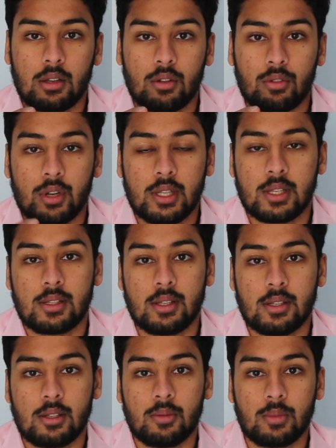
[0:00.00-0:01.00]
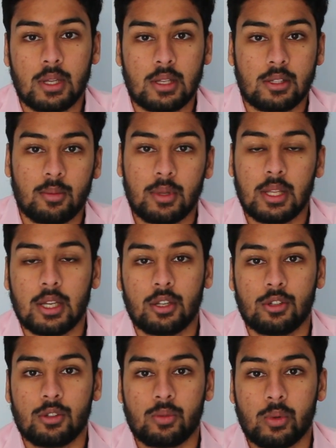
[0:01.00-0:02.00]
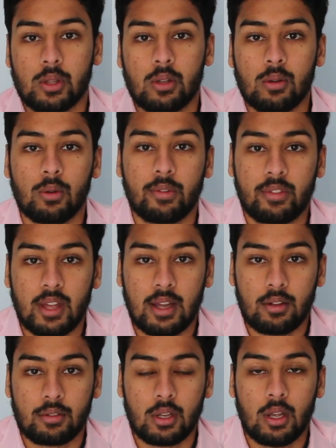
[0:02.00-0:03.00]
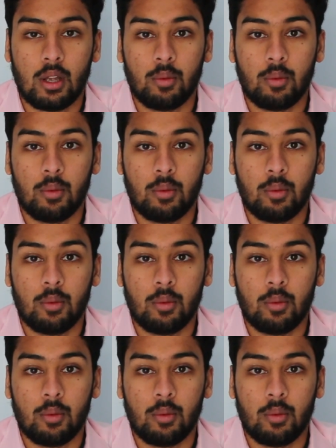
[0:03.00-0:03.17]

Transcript: the criticisms and some of the issues with the law of theft.